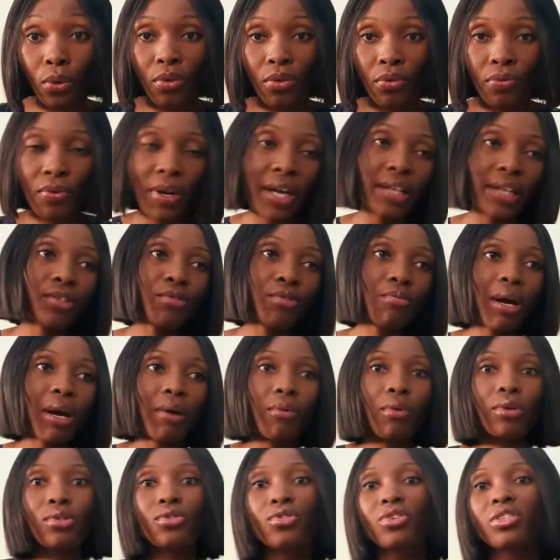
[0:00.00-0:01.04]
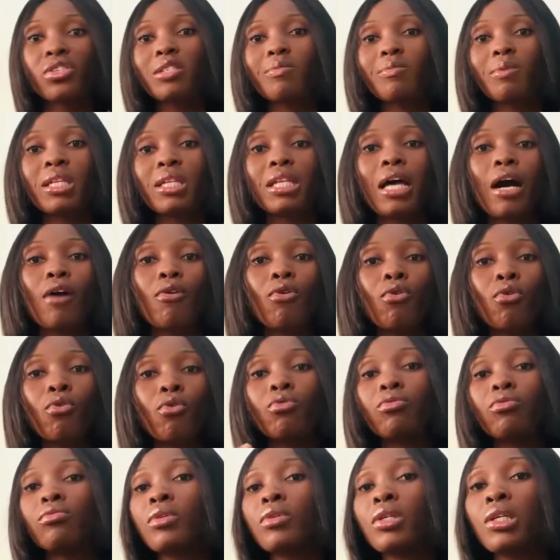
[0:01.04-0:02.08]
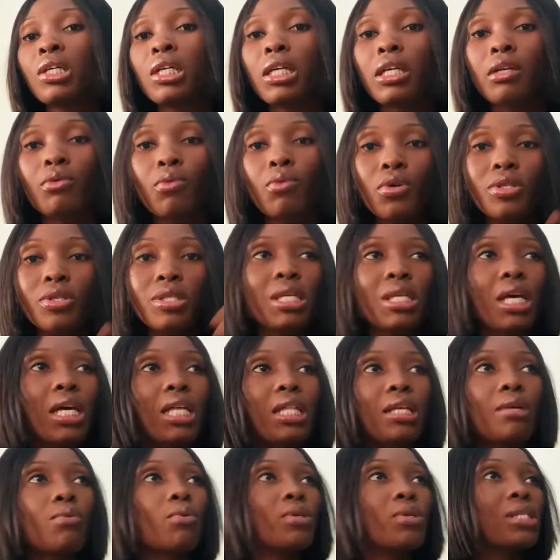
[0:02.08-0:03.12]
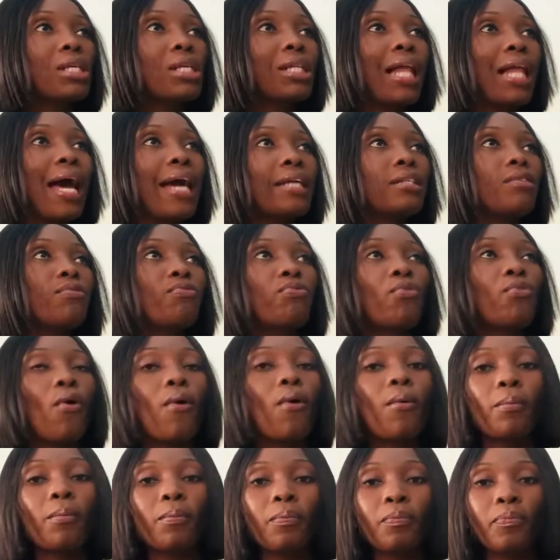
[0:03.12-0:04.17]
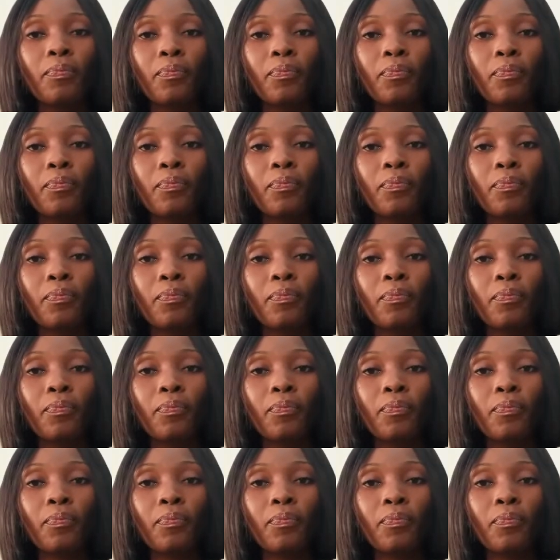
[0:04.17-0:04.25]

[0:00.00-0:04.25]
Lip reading: Fine, you might want to explain that, oh, it was the light from